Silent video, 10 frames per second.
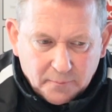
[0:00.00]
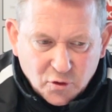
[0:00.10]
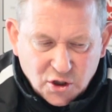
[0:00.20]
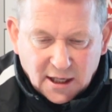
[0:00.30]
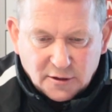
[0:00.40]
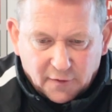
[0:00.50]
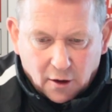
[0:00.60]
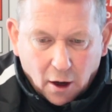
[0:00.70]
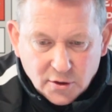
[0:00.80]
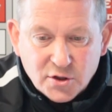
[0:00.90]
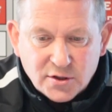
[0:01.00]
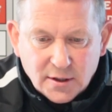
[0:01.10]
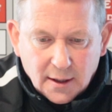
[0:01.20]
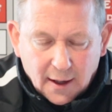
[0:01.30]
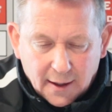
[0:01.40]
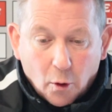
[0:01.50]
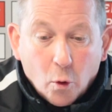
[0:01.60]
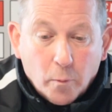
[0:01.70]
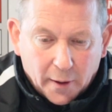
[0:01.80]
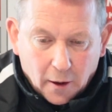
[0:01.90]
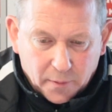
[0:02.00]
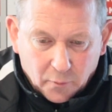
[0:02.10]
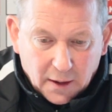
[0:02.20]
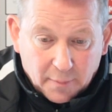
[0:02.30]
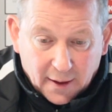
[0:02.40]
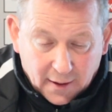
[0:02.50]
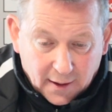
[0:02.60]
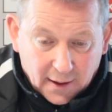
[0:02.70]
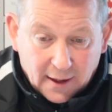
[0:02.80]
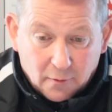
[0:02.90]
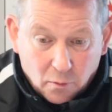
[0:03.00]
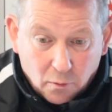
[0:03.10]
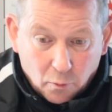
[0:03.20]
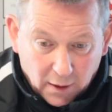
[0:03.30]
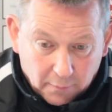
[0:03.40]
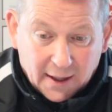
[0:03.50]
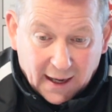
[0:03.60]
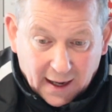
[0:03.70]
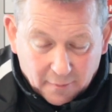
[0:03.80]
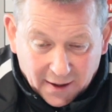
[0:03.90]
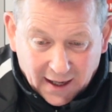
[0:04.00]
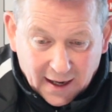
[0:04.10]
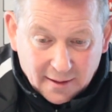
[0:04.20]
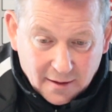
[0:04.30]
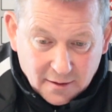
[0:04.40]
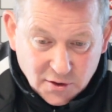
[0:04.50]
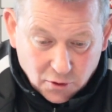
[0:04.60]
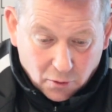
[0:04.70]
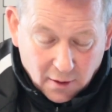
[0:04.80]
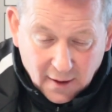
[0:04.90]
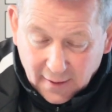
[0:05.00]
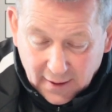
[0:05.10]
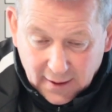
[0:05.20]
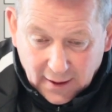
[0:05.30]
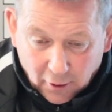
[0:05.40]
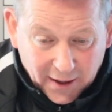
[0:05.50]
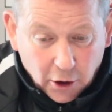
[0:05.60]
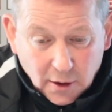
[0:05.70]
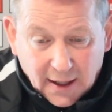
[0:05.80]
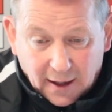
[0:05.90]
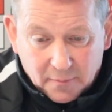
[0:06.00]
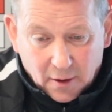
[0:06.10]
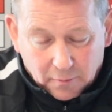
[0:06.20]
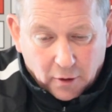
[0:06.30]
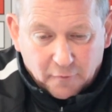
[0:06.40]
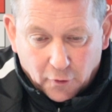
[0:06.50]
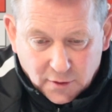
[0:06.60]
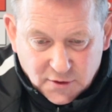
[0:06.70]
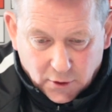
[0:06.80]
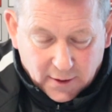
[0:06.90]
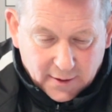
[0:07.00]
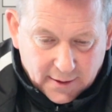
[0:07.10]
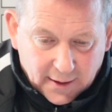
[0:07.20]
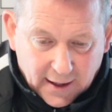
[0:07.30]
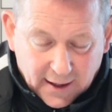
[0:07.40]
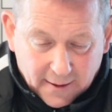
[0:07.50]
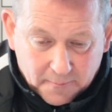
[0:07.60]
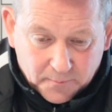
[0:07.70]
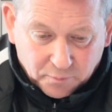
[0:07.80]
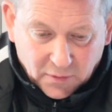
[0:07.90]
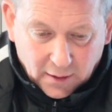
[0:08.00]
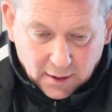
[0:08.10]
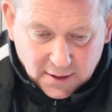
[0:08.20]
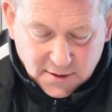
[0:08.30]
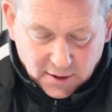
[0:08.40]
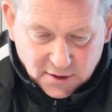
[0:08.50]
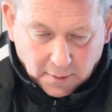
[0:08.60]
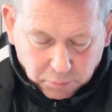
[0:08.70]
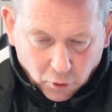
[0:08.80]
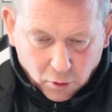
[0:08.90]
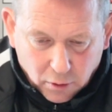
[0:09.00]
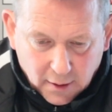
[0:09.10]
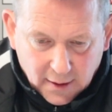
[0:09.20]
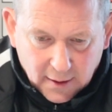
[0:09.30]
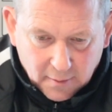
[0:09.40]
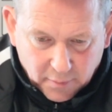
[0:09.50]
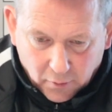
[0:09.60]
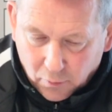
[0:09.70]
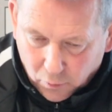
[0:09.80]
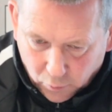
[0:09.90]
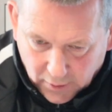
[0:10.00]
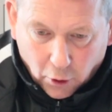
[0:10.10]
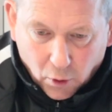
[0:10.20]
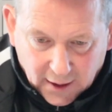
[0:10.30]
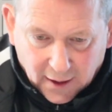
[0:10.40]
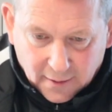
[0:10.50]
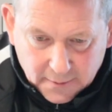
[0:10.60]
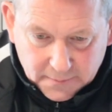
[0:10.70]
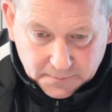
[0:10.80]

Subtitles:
change for us and open up a wee bit, and then we would get them again. So it'll be a good game. I'm looking forward to it. It's a blow, but we go again.